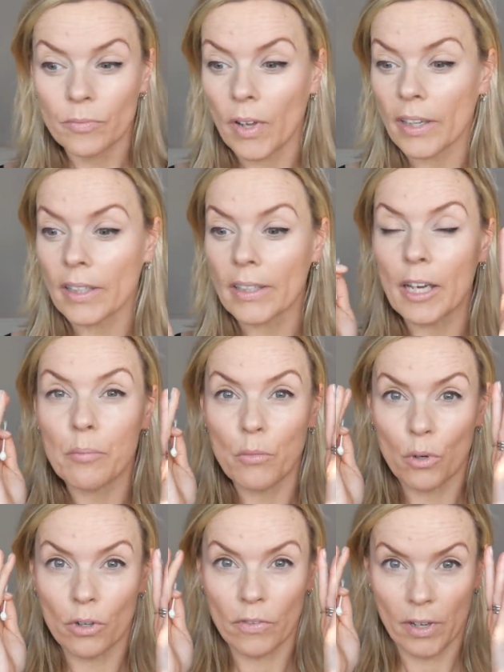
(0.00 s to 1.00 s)
I can get
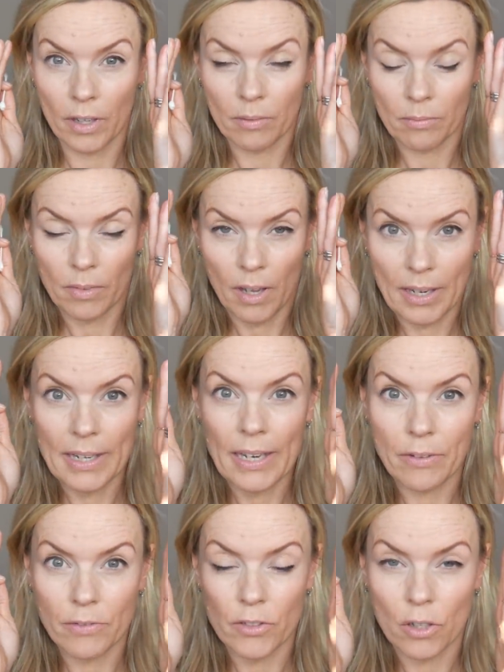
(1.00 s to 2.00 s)
more of a, a
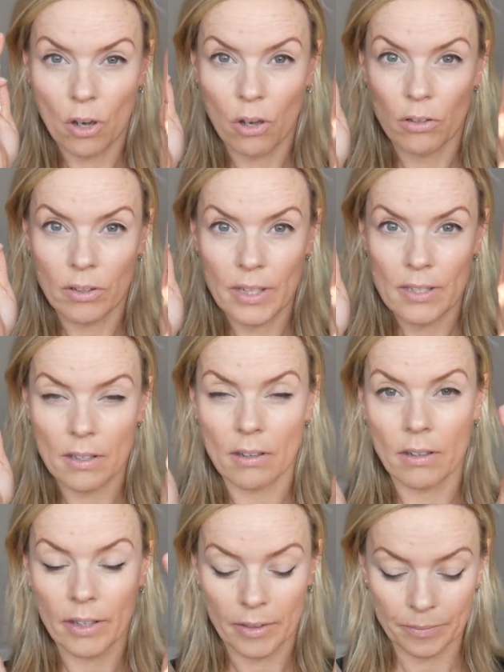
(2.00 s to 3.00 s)
lift on this
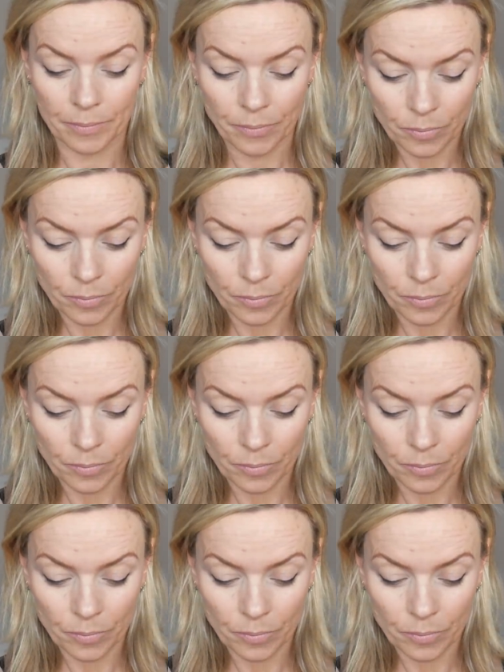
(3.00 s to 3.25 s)
eye.